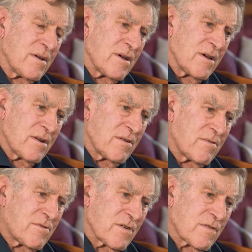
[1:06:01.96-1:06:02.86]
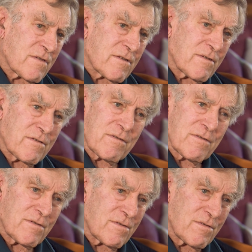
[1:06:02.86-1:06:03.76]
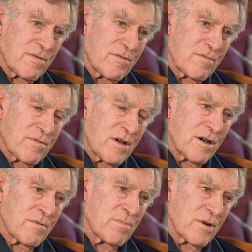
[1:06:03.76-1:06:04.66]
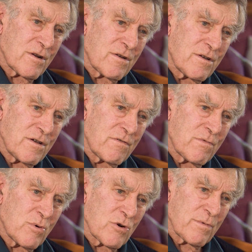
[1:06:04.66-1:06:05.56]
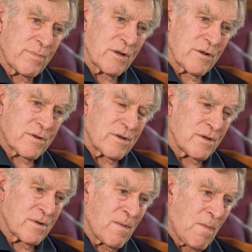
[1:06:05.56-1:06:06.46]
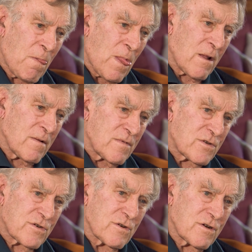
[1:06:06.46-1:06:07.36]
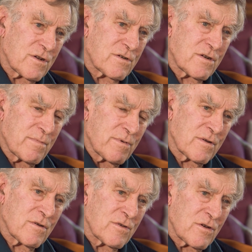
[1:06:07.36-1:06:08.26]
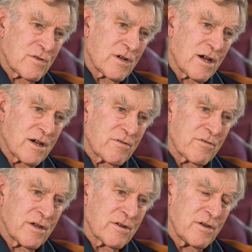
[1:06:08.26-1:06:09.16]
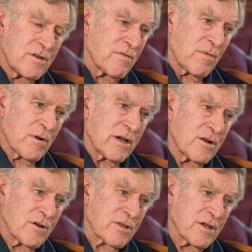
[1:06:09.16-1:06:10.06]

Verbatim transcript: And just unbelievable ability and sidestepping on those hard ground. He never played like